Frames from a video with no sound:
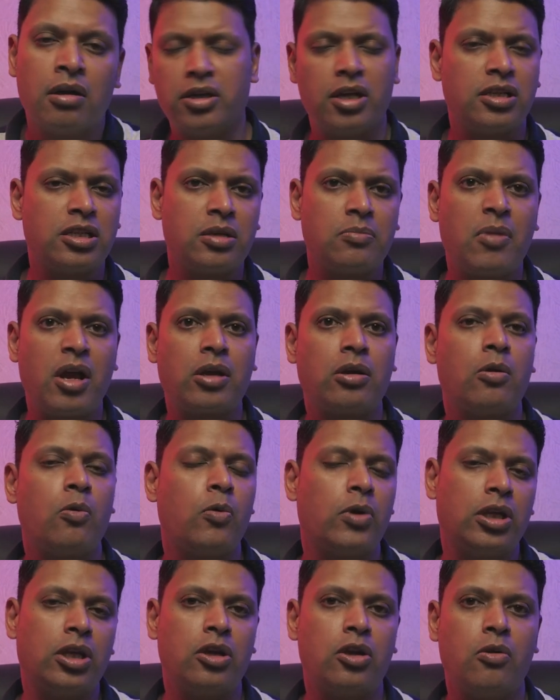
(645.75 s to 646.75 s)
It doesn't matter
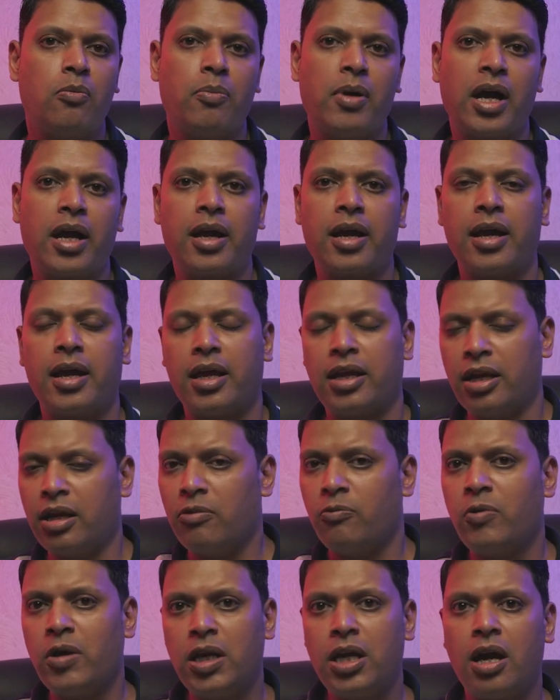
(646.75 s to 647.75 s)
whether you buy an
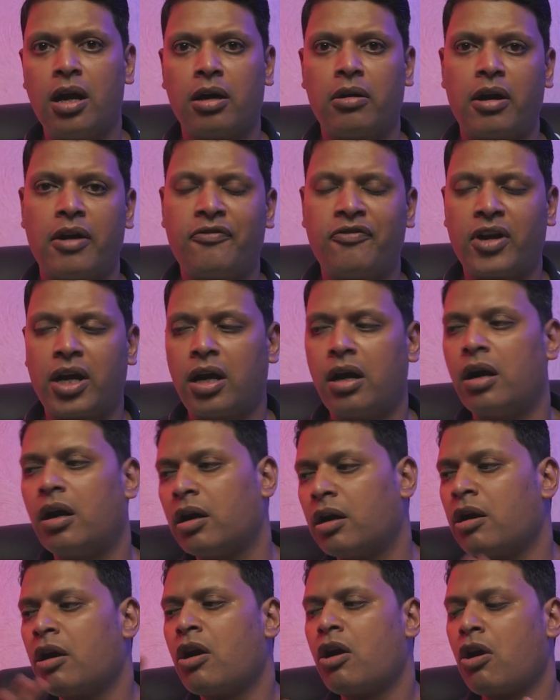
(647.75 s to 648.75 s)
NVIDIA graphic
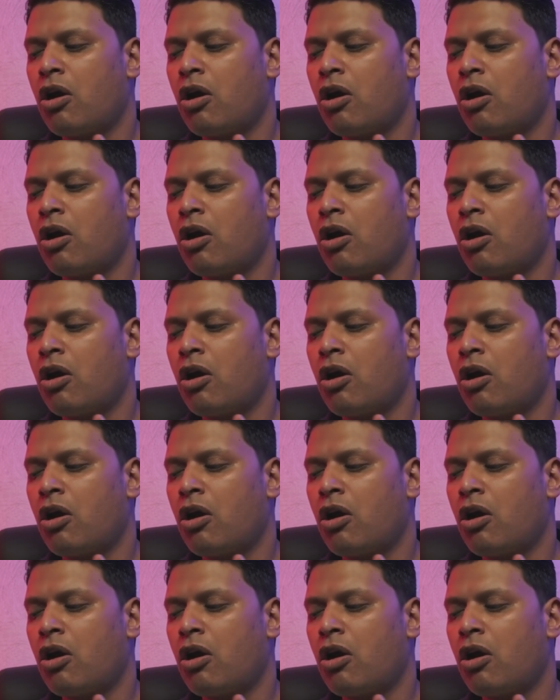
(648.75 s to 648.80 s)
card